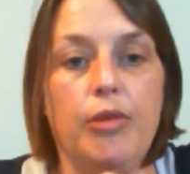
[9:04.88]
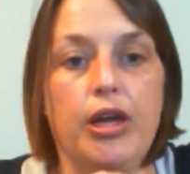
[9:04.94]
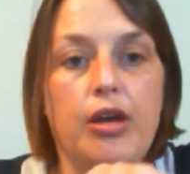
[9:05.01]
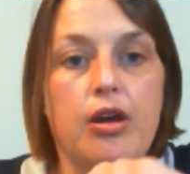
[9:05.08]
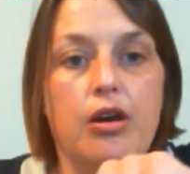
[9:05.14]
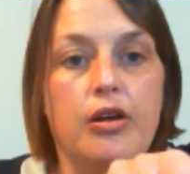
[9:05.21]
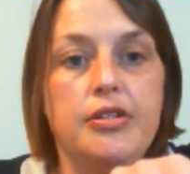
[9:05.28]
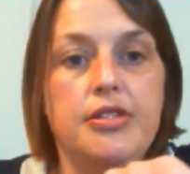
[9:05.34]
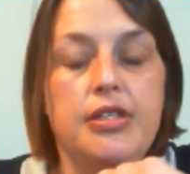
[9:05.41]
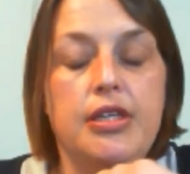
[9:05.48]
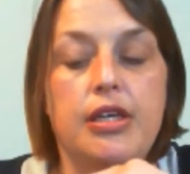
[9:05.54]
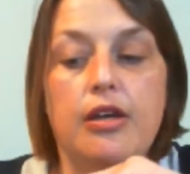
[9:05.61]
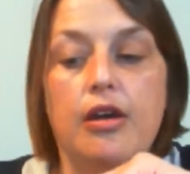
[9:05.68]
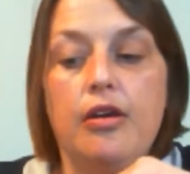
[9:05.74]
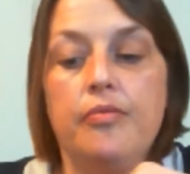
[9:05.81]
cards
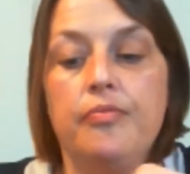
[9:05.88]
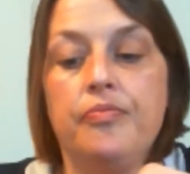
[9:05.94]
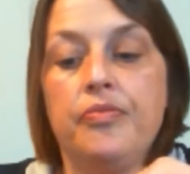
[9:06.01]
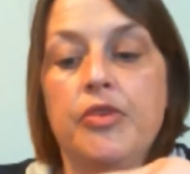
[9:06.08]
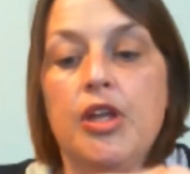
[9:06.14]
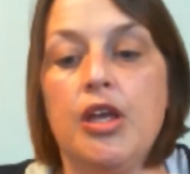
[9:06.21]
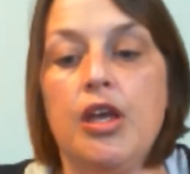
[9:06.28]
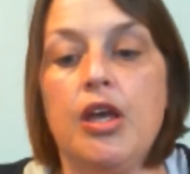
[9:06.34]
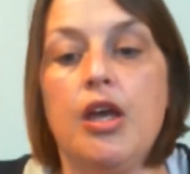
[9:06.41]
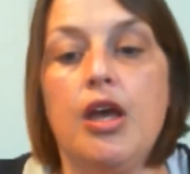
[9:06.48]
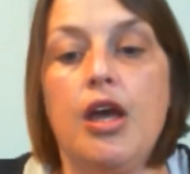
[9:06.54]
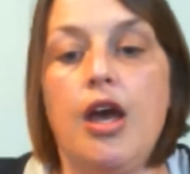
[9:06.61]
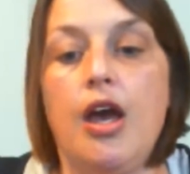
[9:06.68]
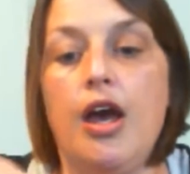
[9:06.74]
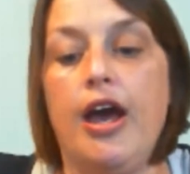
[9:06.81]
here.
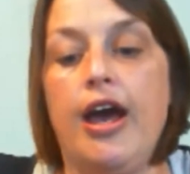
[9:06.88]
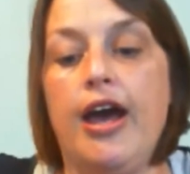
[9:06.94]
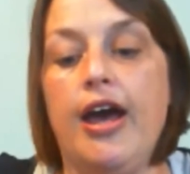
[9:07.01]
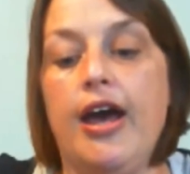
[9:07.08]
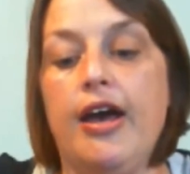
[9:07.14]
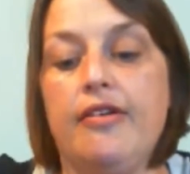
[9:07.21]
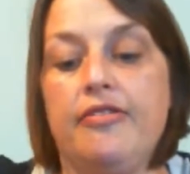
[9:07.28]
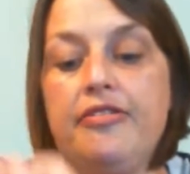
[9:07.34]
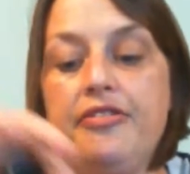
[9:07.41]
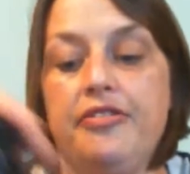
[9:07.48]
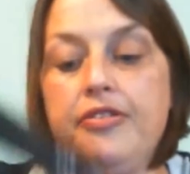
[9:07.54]
I have